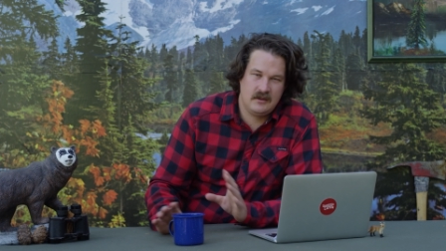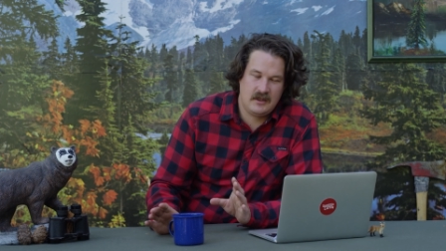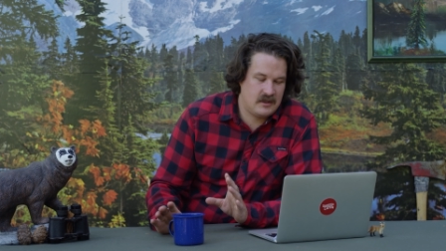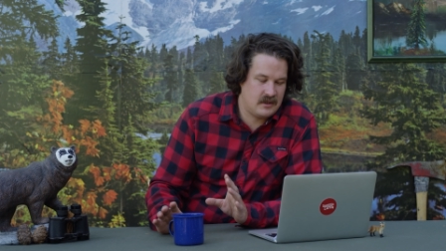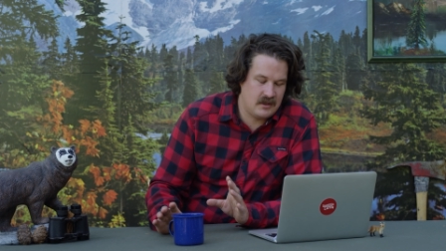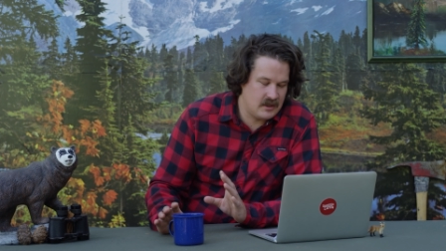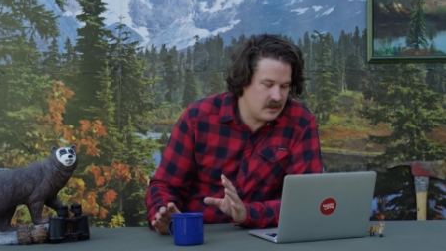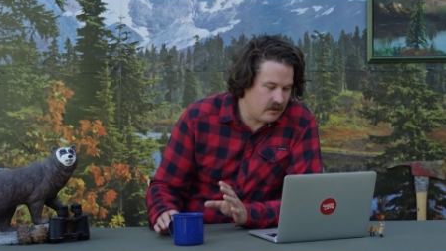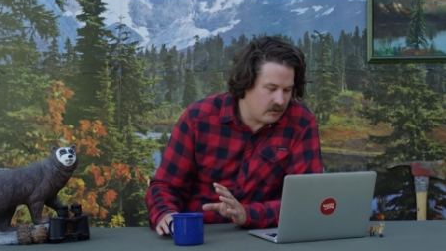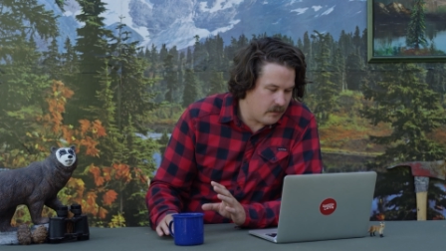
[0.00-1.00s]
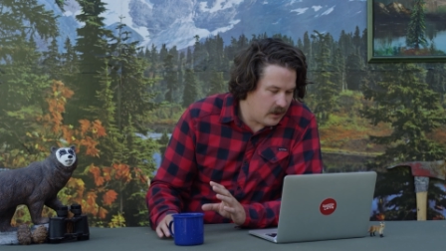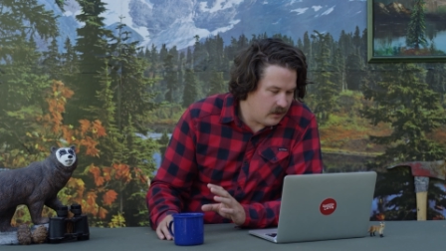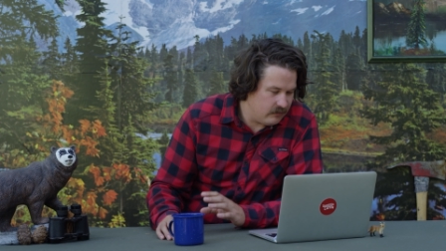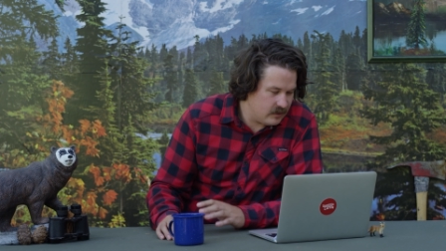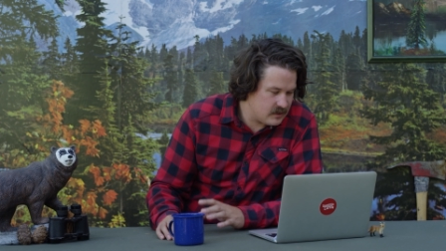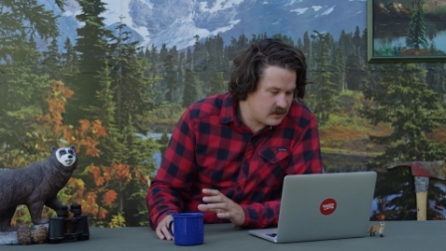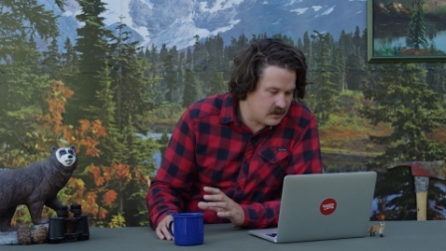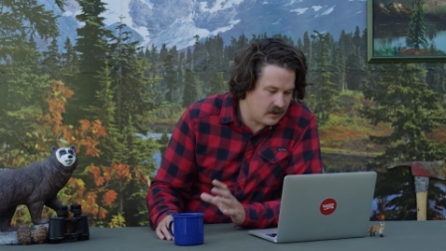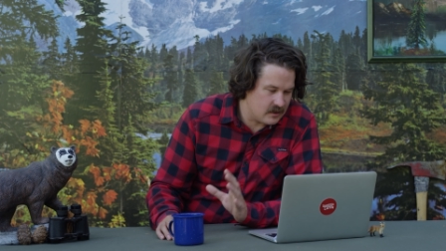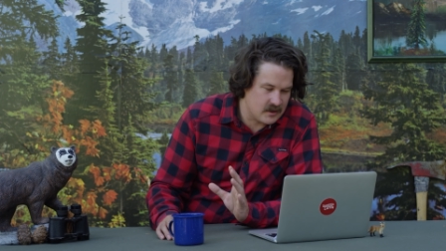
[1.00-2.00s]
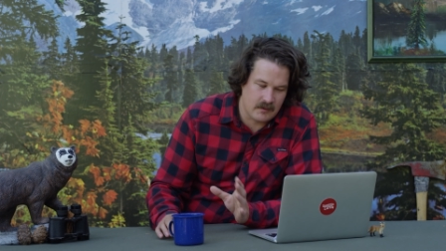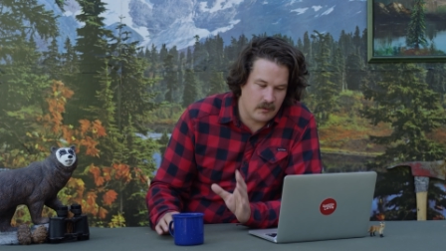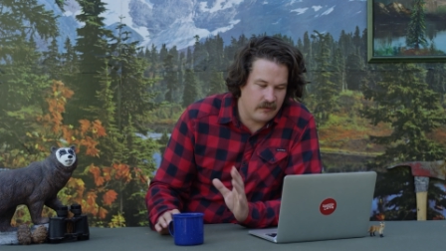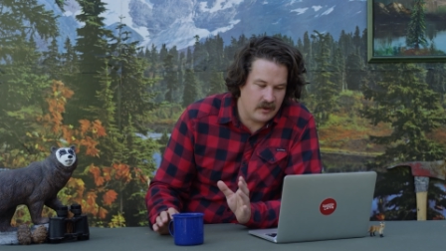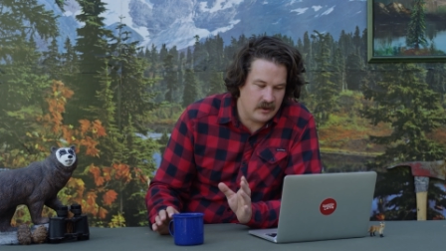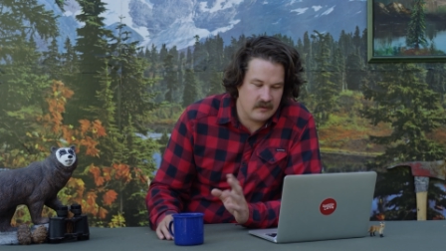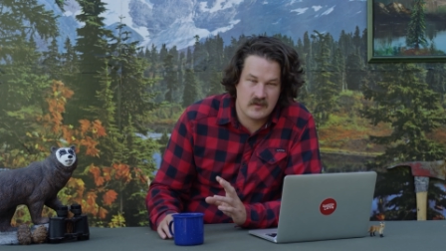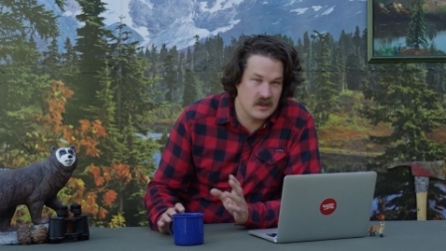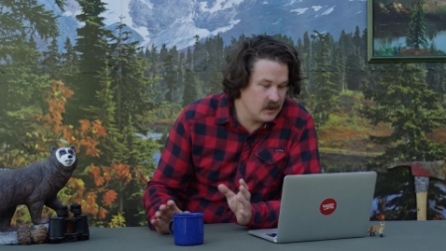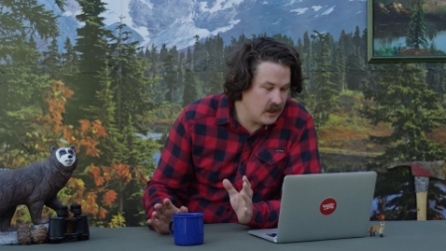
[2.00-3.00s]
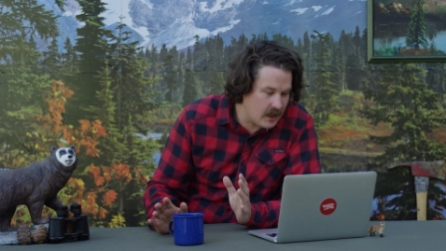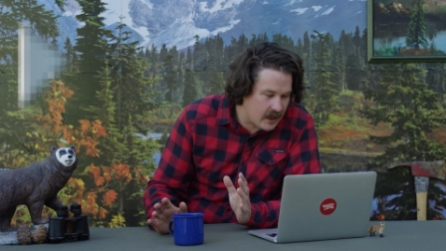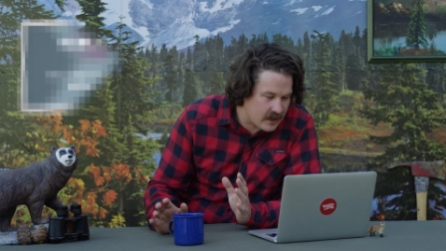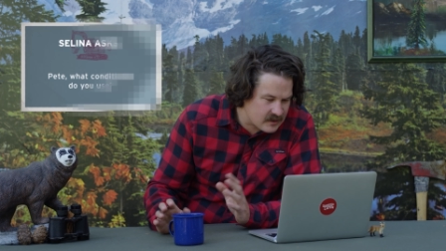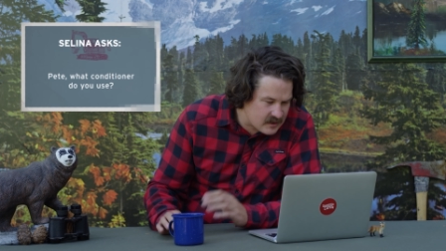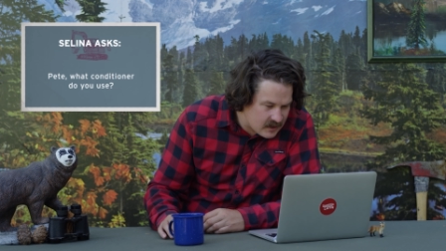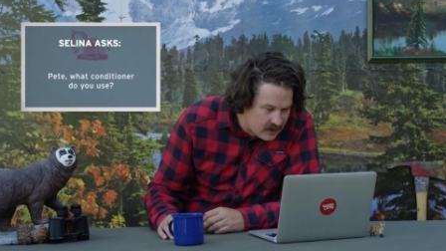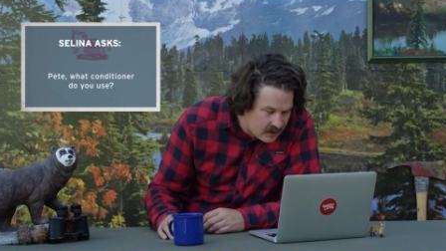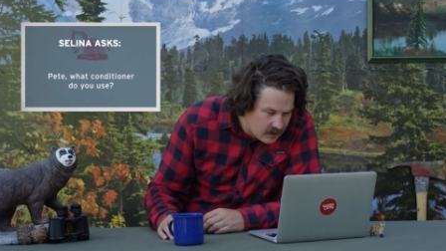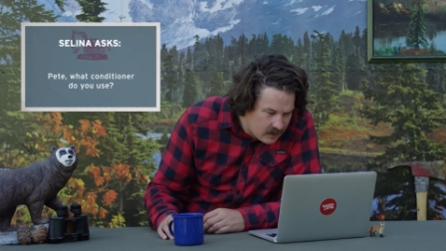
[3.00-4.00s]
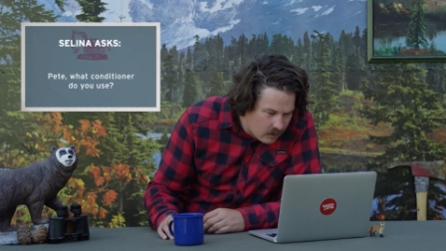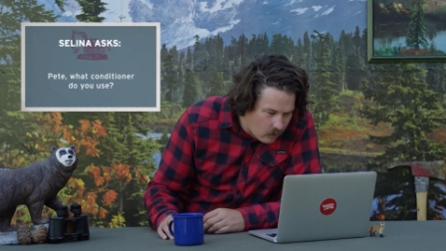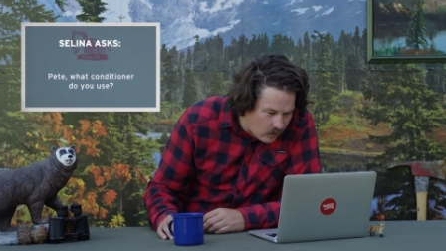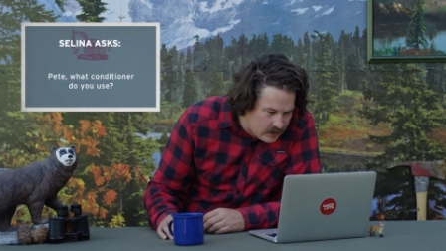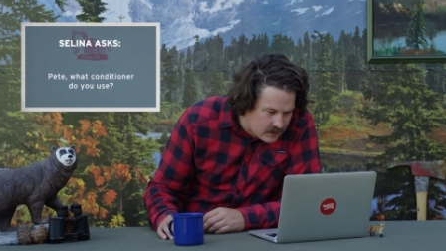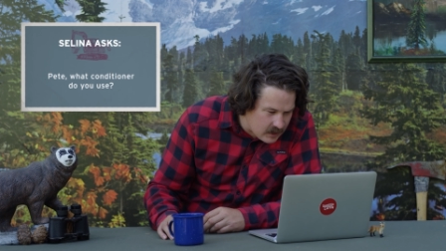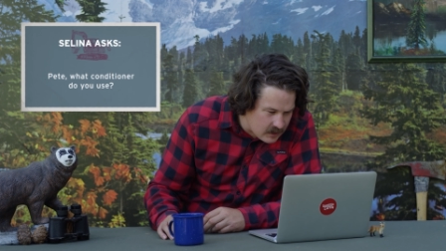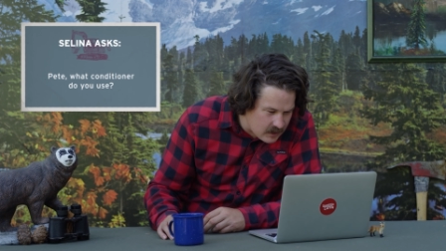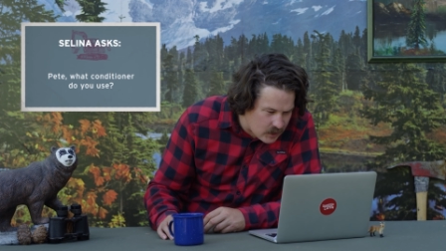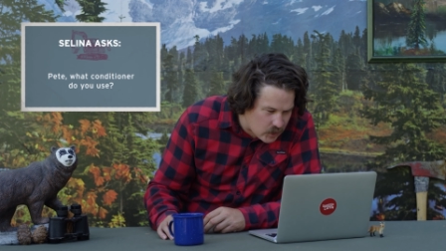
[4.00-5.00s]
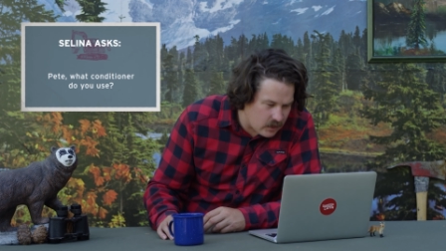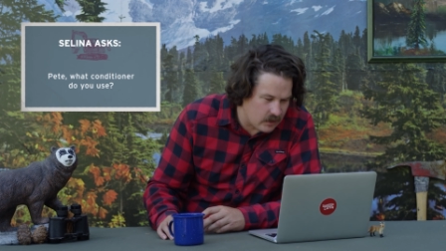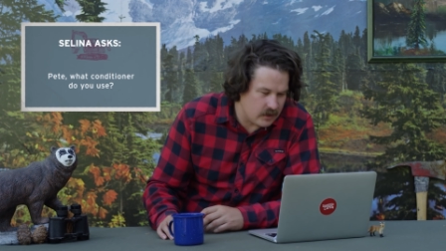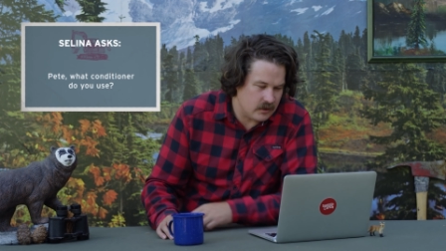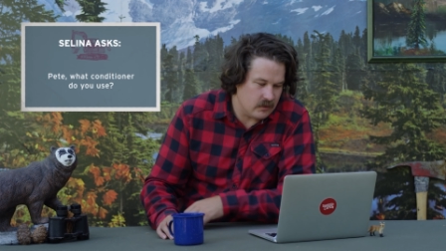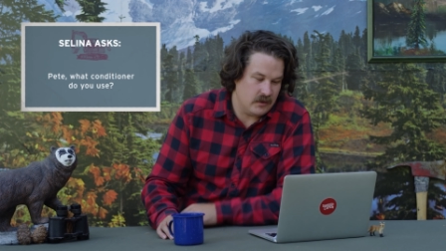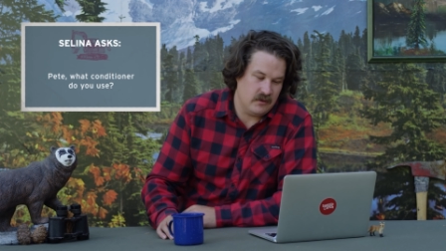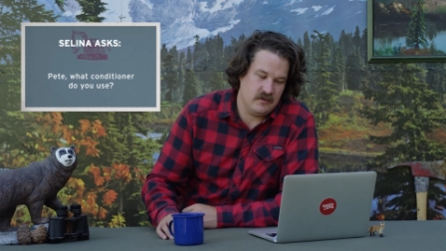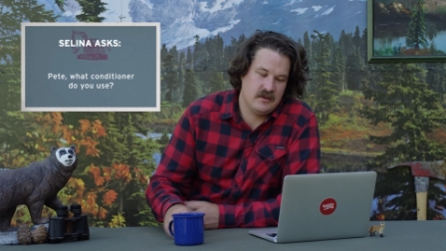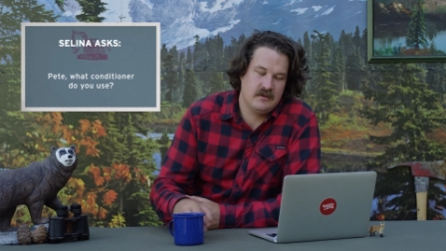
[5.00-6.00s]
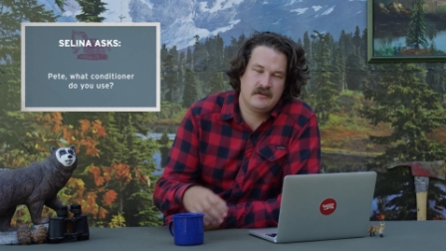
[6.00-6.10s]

Let's, this is getting repetitive. Let's end on something more fun here. Selena asks, what conditioner do you use?